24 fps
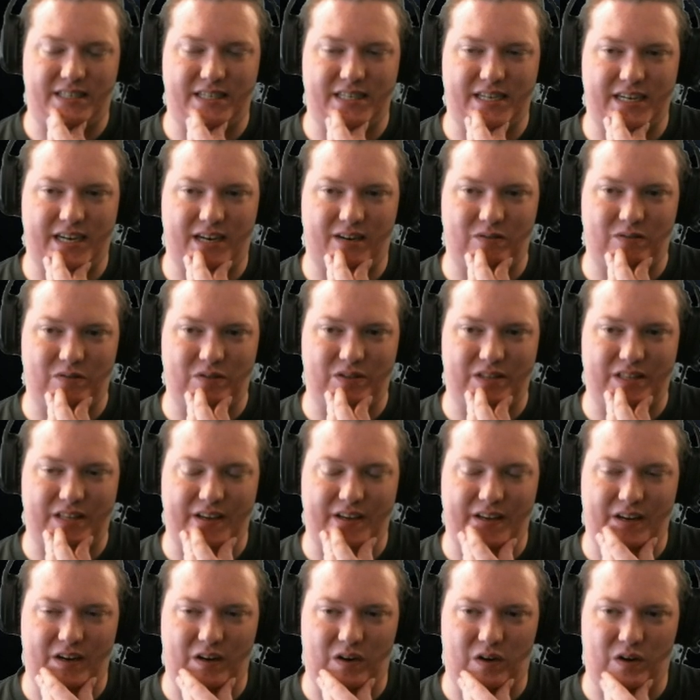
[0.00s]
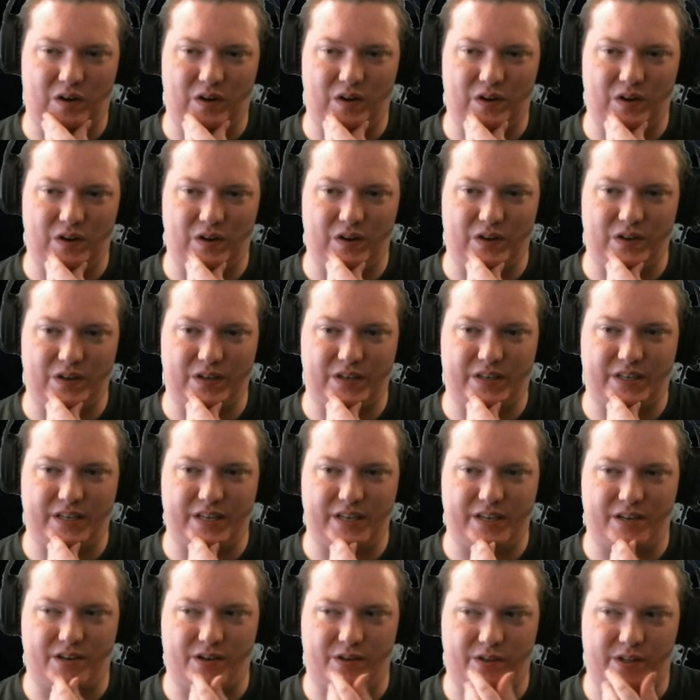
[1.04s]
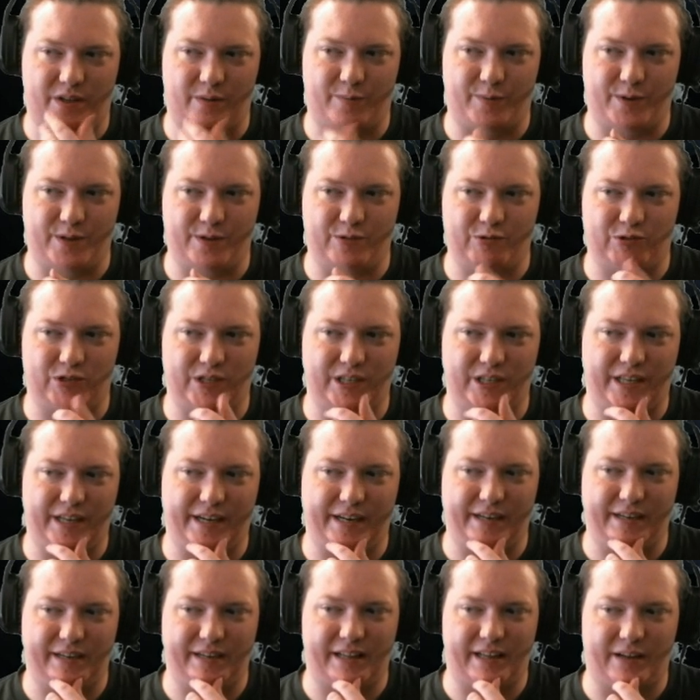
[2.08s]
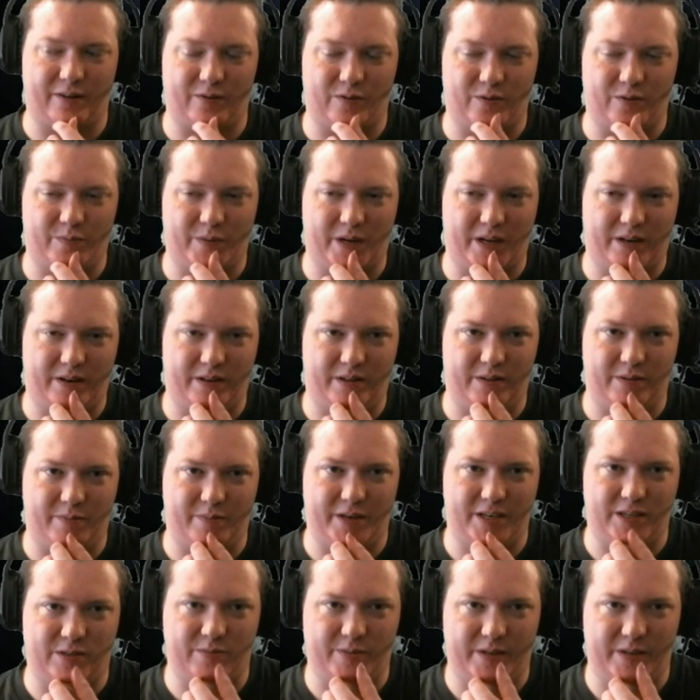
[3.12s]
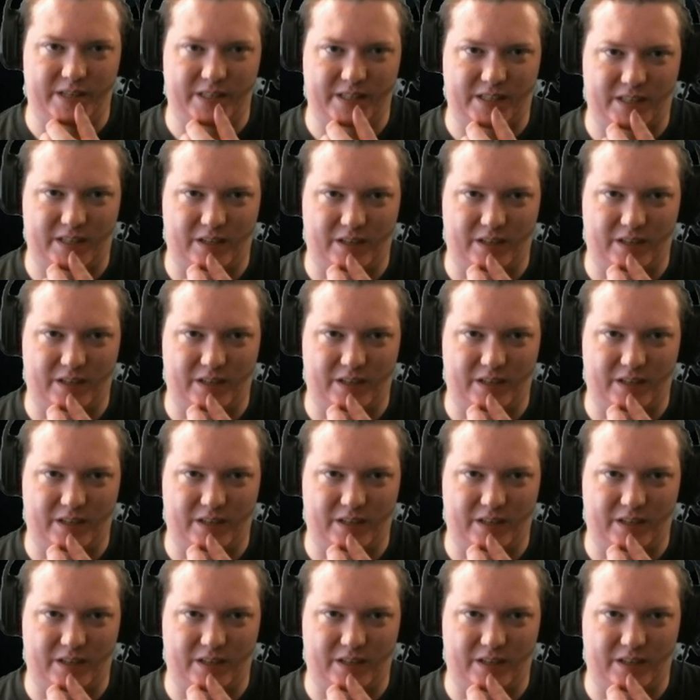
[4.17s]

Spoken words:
doubt that our key code that we used to get into that room down in the basement is